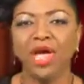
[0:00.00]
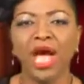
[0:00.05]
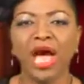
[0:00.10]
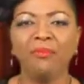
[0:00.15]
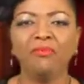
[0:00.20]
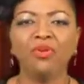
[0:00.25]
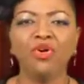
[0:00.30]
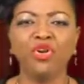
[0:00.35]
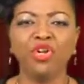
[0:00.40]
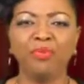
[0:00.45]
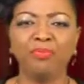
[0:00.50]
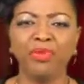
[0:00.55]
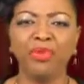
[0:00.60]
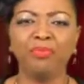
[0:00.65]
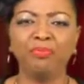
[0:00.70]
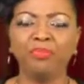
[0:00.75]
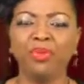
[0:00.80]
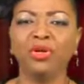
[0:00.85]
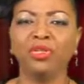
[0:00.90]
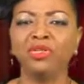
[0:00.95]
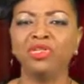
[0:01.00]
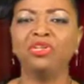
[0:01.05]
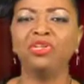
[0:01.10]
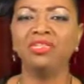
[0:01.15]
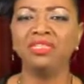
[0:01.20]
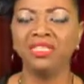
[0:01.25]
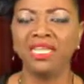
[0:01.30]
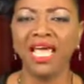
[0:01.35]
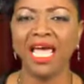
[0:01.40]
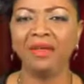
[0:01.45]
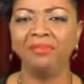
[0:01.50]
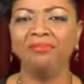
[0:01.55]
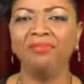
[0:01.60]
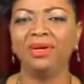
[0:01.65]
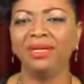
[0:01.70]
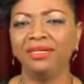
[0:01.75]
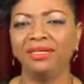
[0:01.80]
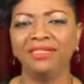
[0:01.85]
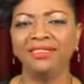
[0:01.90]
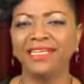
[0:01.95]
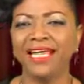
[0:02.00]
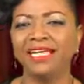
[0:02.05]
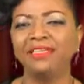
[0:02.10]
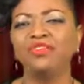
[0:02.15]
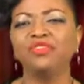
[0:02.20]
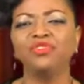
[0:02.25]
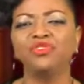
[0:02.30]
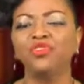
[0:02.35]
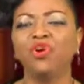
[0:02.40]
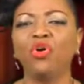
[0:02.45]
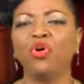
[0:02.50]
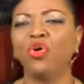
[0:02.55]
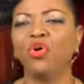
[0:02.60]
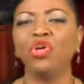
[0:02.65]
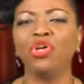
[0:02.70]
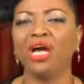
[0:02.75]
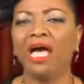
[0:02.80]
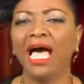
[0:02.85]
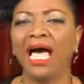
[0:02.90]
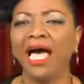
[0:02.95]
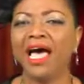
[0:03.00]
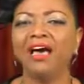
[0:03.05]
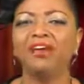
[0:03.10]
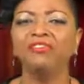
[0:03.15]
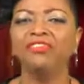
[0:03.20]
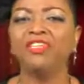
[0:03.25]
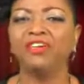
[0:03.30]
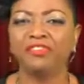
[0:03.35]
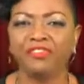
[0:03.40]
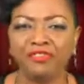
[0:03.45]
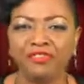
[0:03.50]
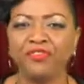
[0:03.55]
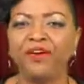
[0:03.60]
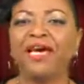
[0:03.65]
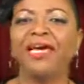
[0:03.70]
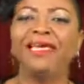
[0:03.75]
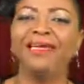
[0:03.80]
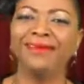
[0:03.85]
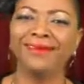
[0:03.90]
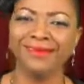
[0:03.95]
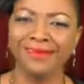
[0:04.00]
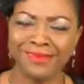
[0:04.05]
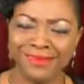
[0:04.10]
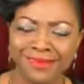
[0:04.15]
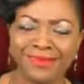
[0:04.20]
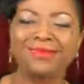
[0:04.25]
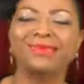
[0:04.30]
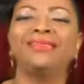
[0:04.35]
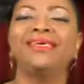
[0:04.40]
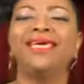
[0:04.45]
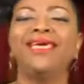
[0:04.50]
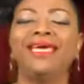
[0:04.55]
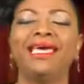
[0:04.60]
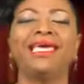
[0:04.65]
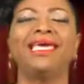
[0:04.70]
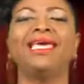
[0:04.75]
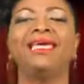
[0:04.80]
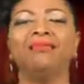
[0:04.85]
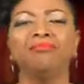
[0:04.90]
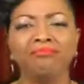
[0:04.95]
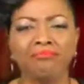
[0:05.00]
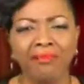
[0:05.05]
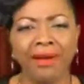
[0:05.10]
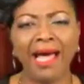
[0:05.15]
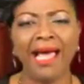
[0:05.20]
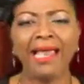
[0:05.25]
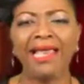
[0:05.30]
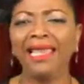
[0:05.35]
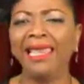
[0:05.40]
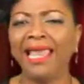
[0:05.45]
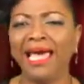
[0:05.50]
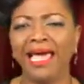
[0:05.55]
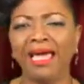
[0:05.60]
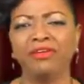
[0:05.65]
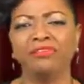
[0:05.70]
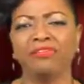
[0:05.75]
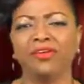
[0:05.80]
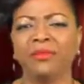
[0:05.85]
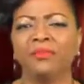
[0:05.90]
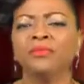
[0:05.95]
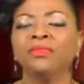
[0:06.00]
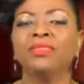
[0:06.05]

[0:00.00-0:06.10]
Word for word: I'm gonna be put to death, but death is not gonna have the final say in my life.